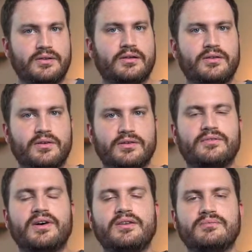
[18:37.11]
Your
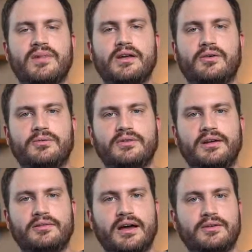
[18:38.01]
device might
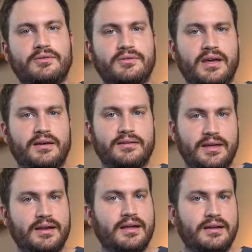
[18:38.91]
only let you take
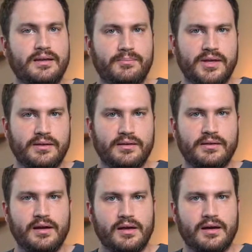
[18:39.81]
1080p